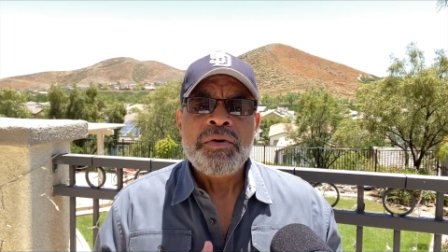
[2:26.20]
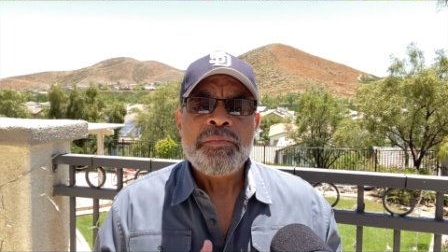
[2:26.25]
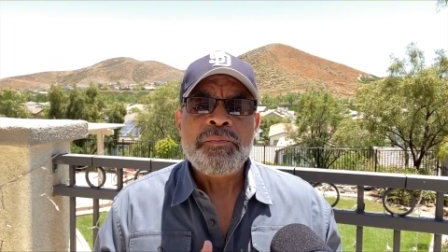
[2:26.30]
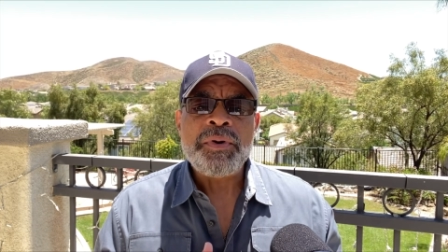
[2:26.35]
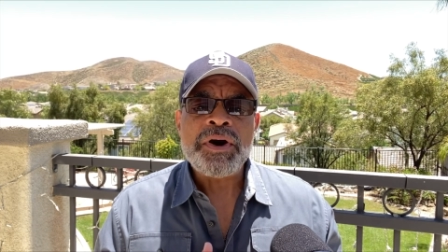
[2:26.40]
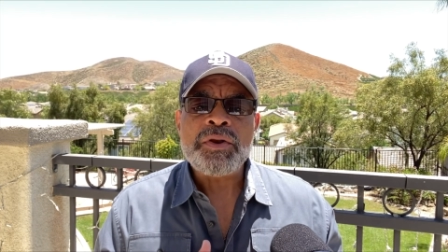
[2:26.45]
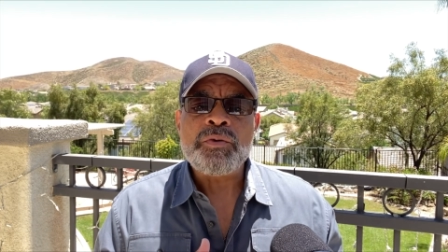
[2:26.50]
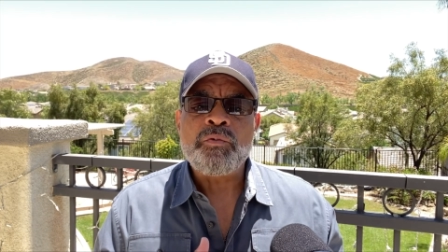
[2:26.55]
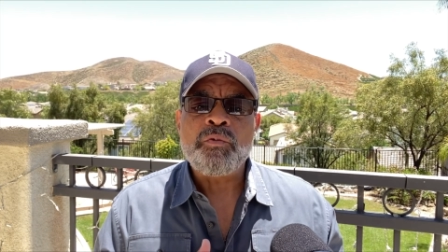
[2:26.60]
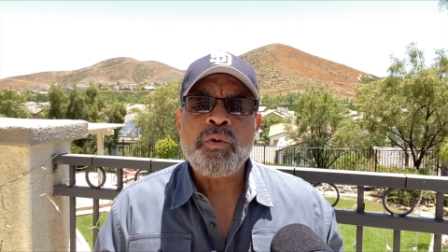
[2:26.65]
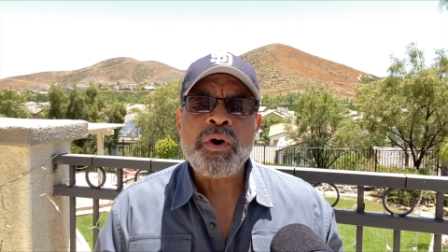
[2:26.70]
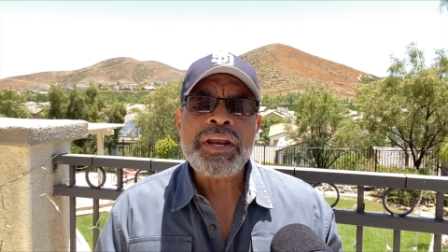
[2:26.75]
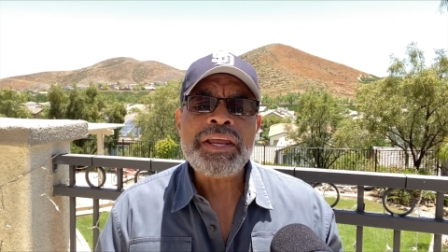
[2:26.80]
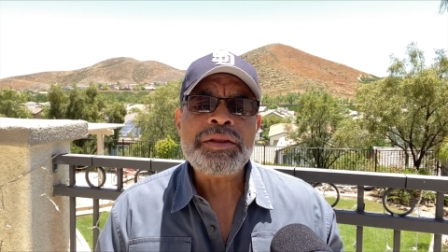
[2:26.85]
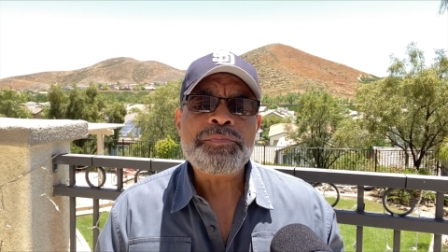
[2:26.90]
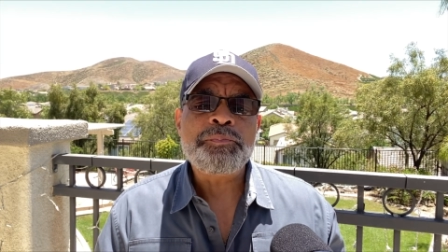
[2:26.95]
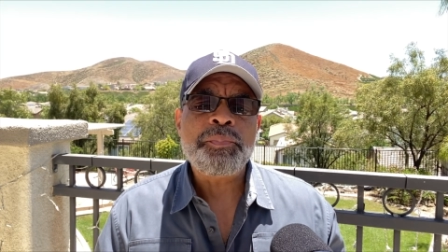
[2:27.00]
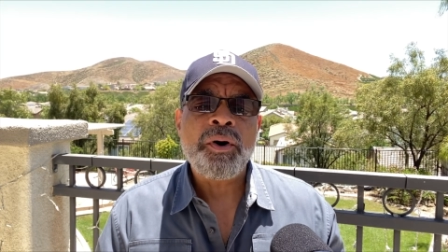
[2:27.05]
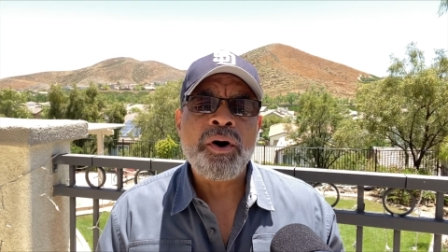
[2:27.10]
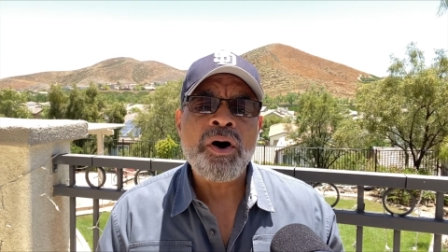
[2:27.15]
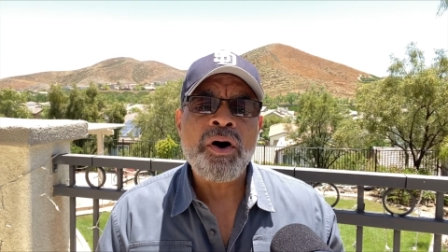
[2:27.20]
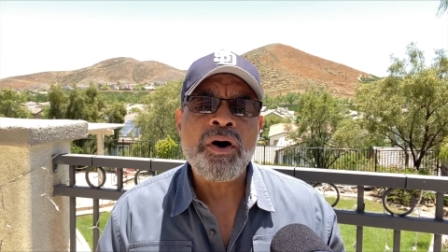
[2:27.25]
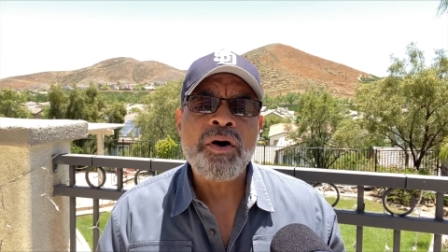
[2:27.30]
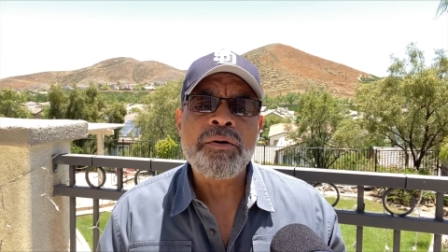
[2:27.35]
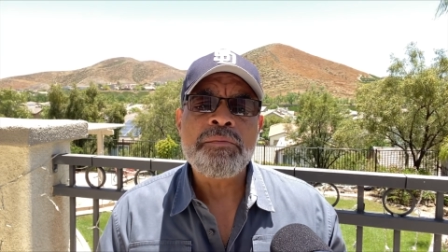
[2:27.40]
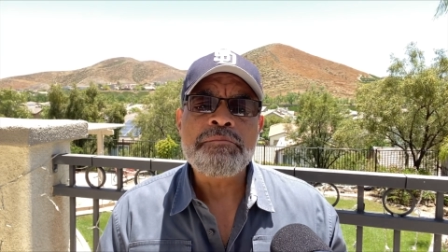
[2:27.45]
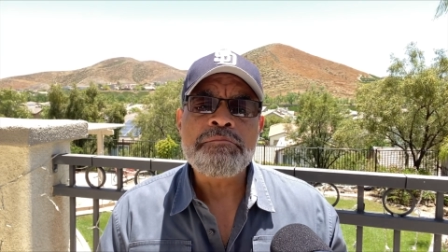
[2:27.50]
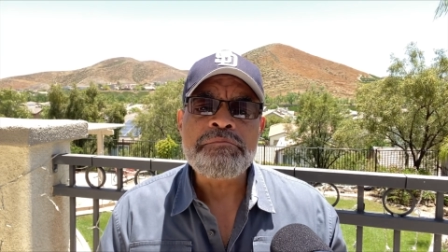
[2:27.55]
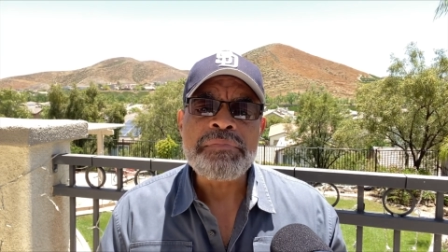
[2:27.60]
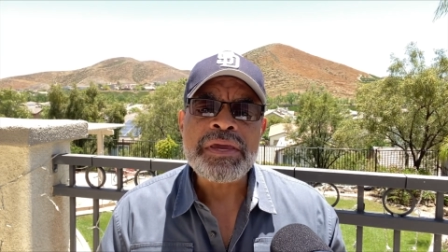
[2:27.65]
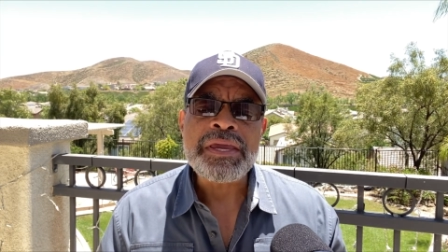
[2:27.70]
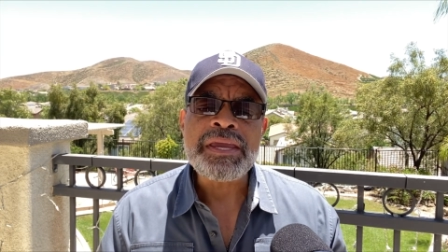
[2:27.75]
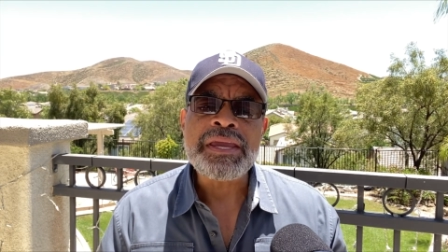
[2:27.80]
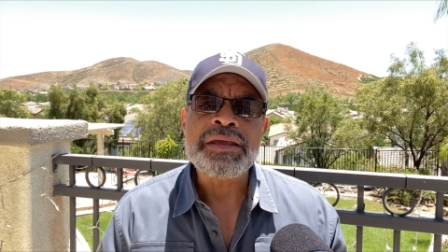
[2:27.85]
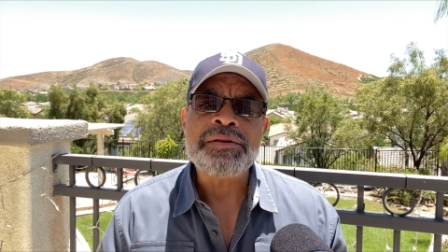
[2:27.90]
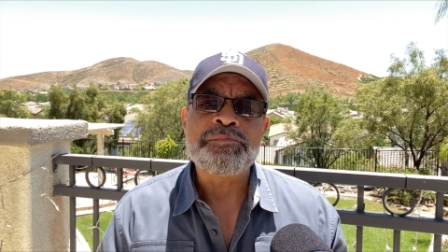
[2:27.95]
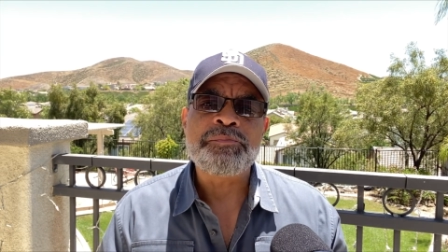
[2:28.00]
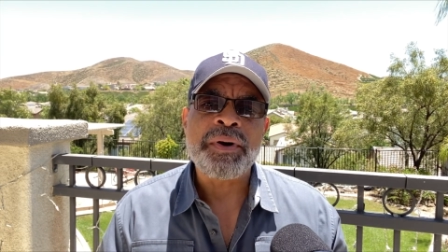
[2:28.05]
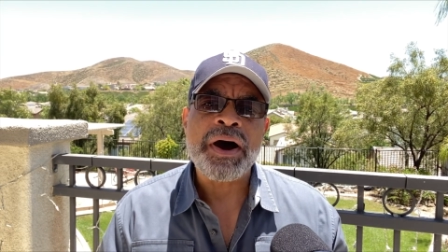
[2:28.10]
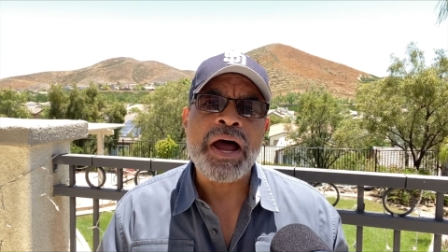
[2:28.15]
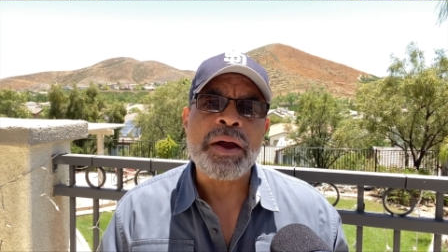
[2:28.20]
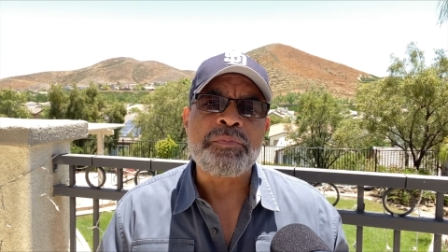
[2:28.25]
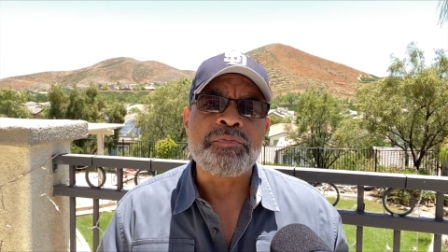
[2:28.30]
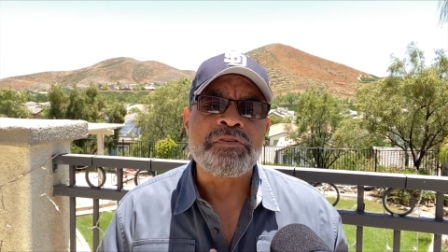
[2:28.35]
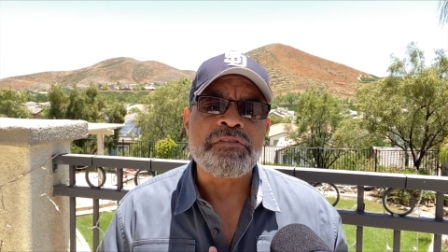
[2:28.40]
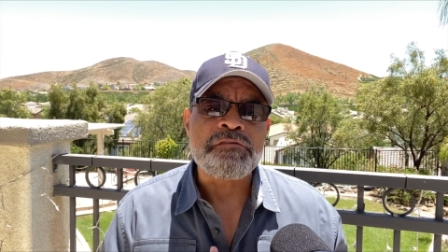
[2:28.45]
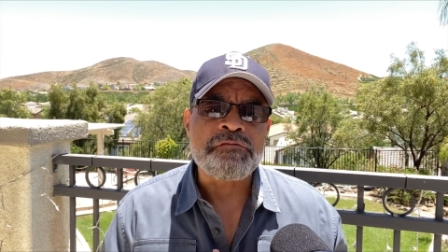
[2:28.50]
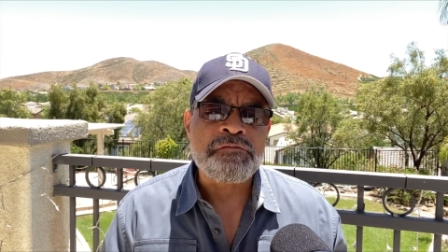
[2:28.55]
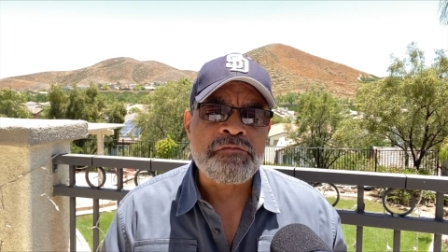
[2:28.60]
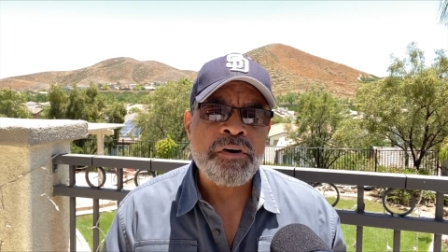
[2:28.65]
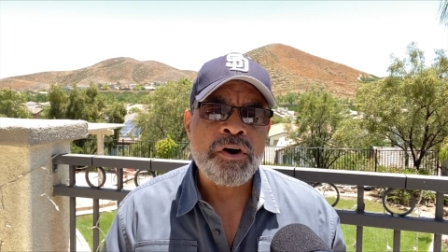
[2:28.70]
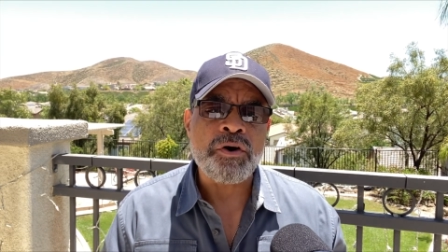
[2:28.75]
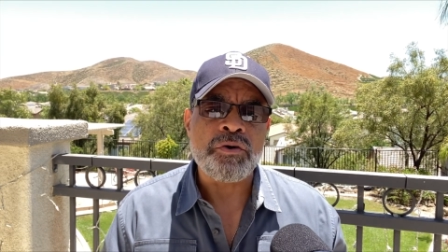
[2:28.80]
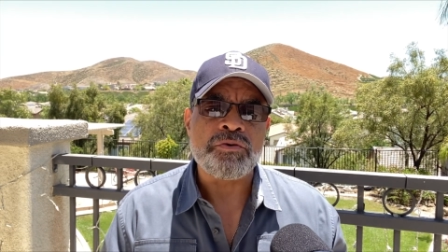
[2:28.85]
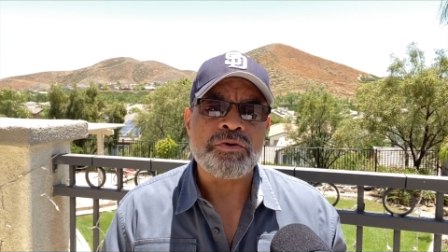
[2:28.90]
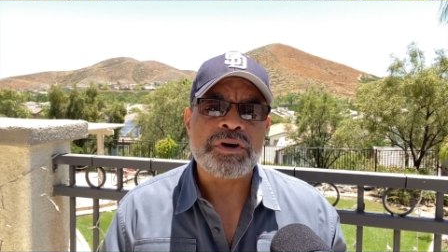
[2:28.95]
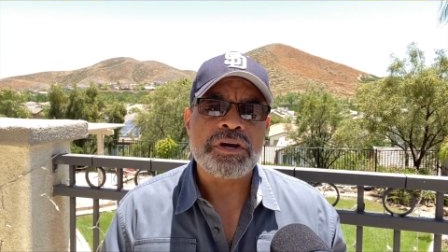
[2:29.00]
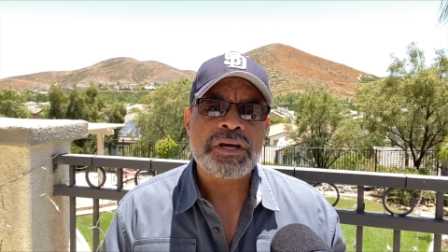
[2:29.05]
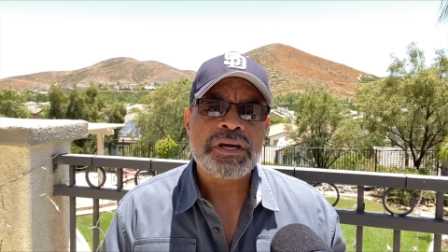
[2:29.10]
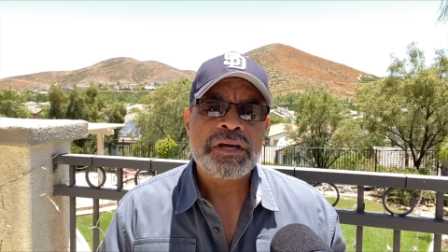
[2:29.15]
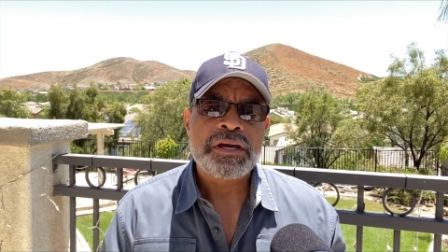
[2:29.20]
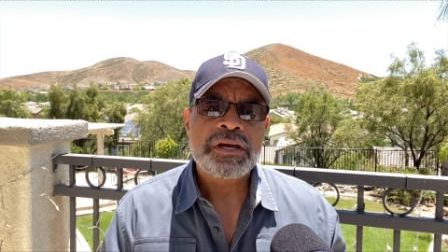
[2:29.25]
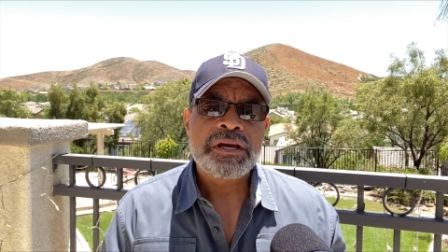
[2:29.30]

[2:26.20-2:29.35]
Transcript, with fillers: But what did Paul mean by provoke?